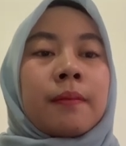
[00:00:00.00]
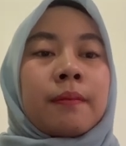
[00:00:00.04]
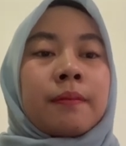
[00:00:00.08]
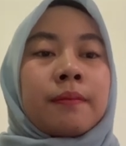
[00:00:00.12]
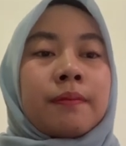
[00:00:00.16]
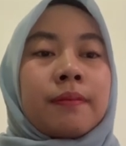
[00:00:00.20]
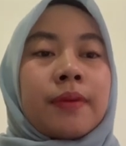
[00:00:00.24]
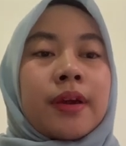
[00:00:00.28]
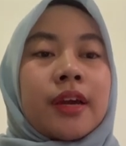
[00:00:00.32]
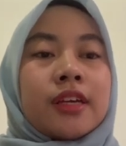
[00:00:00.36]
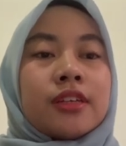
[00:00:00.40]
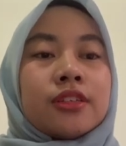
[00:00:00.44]

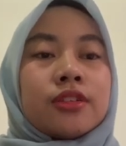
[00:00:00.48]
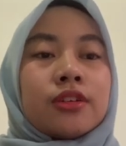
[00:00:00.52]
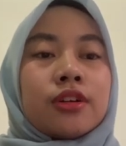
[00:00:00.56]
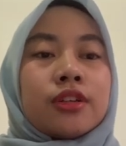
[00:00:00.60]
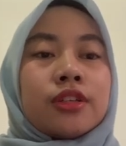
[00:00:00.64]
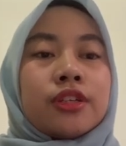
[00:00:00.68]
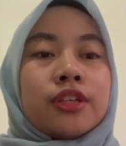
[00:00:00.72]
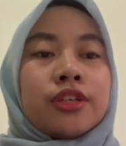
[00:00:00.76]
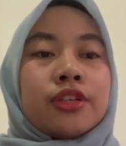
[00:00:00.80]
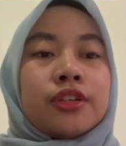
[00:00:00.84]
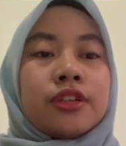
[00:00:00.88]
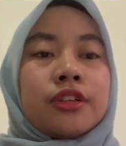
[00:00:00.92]
Based
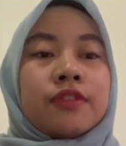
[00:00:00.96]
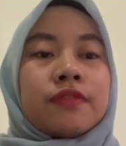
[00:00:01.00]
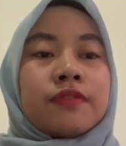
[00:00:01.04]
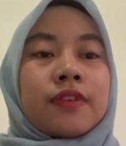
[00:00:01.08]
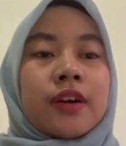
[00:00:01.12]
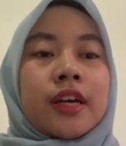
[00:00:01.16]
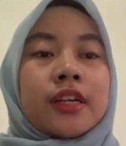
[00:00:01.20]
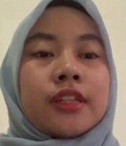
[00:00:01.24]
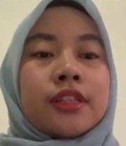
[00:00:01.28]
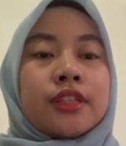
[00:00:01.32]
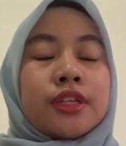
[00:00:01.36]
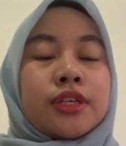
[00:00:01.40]
on the
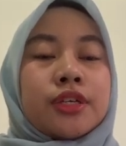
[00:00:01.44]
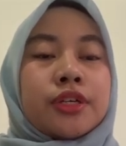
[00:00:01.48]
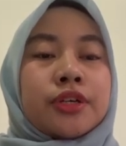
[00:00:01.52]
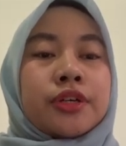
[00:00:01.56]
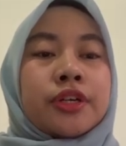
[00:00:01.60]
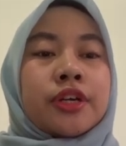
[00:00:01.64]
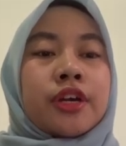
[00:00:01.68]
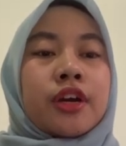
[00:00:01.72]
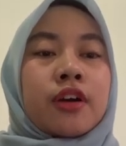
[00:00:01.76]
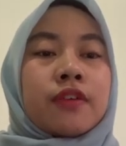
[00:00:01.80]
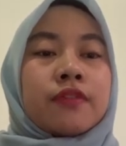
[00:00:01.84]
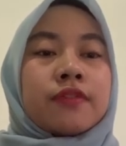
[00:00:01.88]
Unified
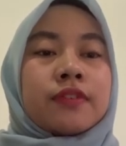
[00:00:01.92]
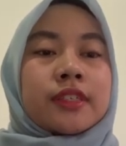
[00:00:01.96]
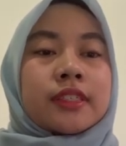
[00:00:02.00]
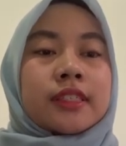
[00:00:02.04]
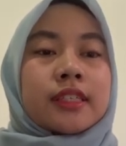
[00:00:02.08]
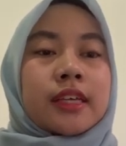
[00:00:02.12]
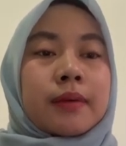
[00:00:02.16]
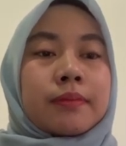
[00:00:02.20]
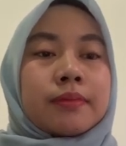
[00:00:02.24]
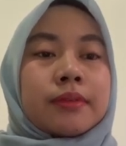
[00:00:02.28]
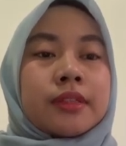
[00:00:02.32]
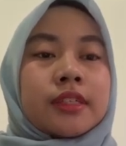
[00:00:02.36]
Theory of
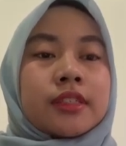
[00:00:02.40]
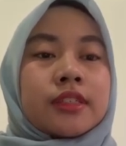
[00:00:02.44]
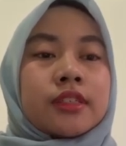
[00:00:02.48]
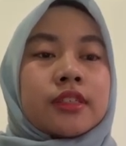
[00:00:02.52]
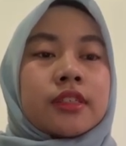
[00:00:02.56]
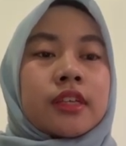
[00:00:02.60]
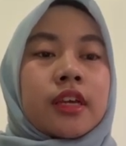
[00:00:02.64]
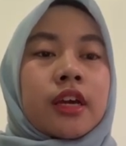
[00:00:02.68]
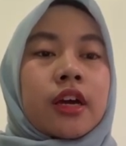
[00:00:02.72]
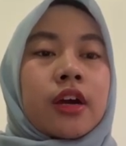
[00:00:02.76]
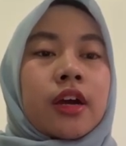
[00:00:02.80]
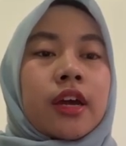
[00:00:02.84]

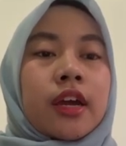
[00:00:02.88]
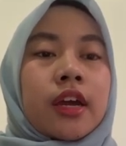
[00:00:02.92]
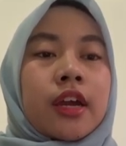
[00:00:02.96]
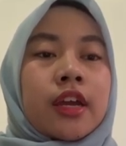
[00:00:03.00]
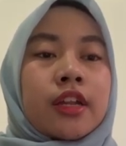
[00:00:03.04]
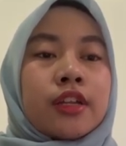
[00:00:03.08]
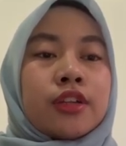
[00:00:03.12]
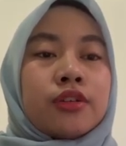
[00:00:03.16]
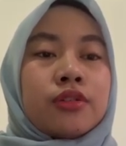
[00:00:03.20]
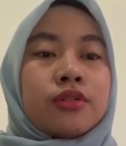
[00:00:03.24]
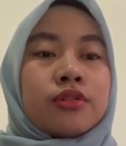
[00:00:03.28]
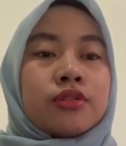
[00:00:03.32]
Acceptance
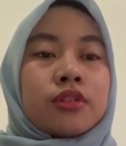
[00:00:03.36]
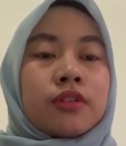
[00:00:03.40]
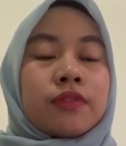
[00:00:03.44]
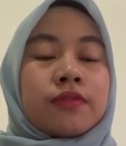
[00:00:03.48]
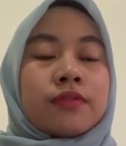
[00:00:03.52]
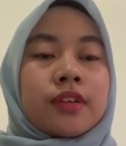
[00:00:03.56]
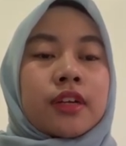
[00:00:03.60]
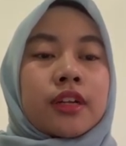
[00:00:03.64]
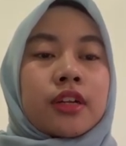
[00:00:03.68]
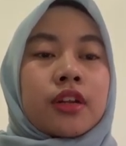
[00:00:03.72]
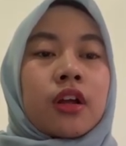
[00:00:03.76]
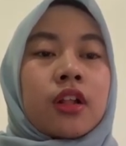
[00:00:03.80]
and Use of
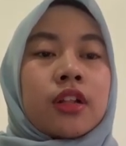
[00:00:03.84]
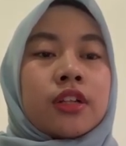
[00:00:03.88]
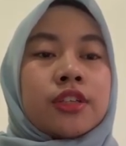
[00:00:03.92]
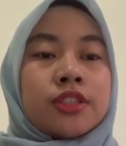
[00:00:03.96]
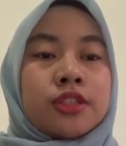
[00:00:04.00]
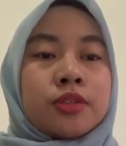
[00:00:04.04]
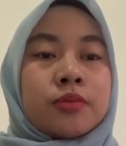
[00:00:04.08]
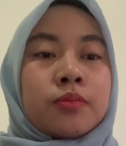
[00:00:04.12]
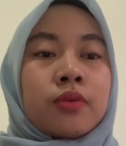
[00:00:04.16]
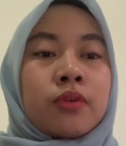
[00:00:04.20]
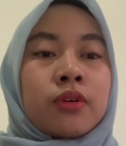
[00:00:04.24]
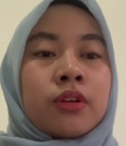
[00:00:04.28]

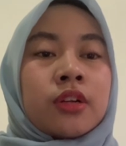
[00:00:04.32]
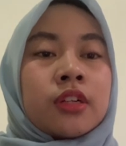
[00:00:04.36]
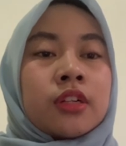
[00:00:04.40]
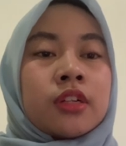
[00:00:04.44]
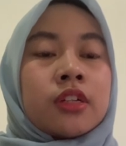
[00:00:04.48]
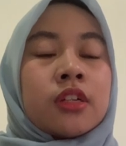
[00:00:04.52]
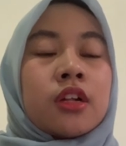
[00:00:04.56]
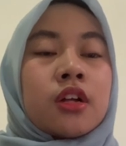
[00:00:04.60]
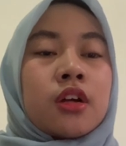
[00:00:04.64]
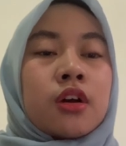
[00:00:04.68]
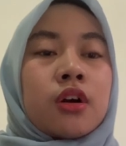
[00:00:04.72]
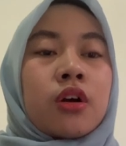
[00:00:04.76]
Technology
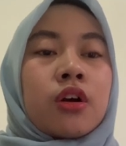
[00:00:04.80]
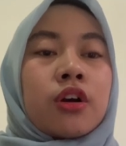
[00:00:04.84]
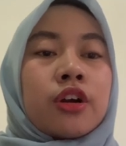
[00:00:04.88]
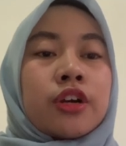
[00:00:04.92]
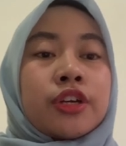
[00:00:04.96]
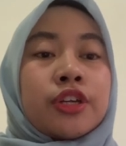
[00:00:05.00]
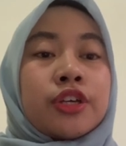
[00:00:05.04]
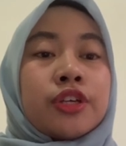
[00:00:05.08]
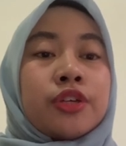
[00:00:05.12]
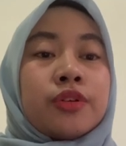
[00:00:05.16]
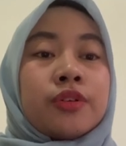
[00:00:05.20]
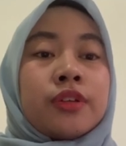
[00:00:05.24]
model, or
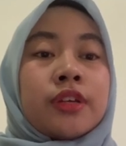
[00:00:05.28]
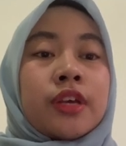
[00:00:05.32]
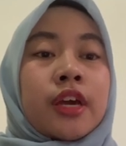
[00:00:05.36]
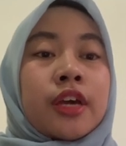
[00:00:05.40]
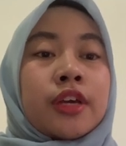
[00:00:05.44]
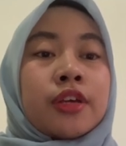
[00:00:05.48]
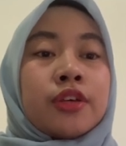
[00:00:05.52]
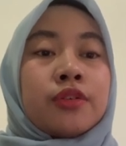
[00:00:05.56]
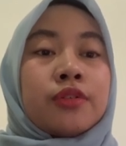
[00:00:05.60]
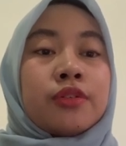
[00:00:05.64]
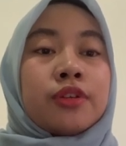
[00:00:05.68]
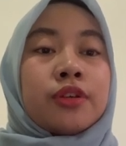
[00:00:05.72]
the
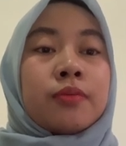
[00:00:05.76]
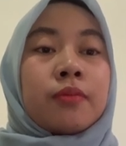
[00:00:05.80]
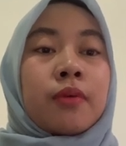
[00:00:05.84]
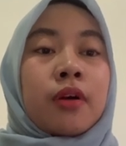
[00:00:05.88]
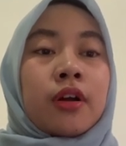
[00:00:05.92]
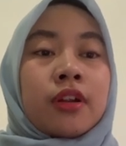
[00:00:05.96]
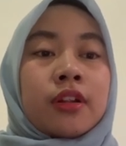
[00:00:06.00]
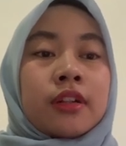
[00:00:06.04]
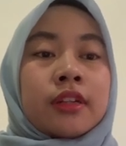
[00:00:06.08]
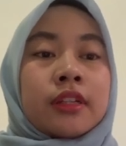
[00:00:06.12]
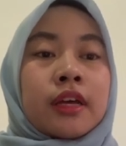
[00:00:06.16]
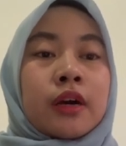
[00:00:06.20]
UTAUT
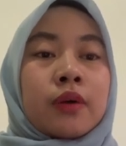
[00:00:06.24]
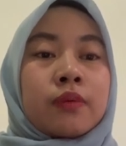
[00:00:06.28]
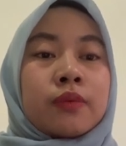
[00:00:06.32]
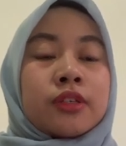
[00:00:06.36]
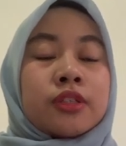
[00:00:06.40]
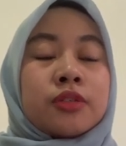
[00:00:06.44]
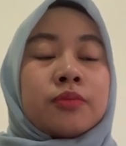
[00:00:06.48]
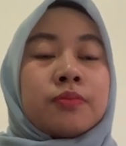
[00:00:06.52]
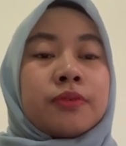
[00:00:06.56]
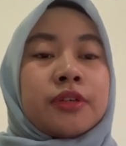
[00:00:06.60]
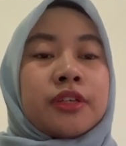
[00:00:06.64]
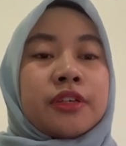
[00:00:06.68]
model that
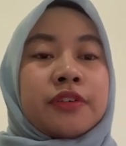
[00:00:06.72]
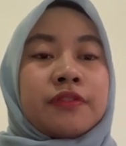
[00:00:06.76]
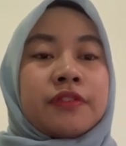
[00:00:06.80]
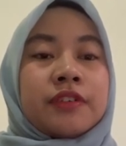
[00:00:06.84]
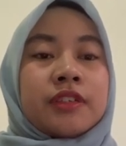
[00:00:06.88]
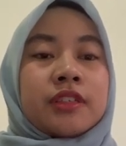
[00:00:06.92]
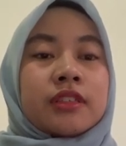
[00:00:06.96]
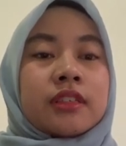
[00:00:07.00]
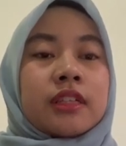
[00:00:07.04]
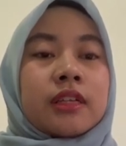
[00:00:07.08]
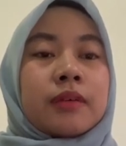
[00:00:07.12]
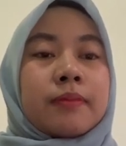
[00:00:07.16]
was
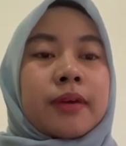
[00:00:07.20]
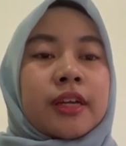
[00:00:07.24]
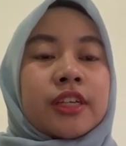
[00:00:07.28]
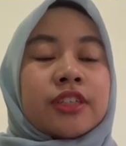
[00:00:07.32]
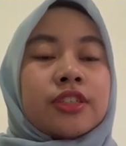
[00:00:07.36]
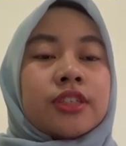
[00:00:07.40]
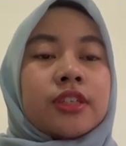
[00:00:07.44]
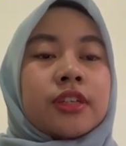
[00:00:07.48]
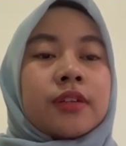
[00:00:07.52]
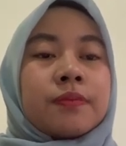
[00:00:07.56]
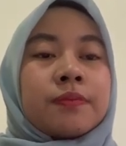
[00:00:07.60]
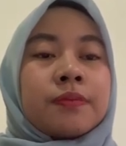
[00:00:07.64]
previously
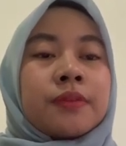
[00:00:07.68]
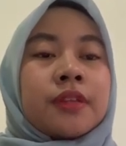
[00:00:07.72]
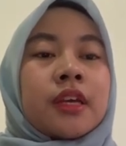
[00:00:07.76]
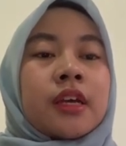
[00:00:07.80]
mentioned,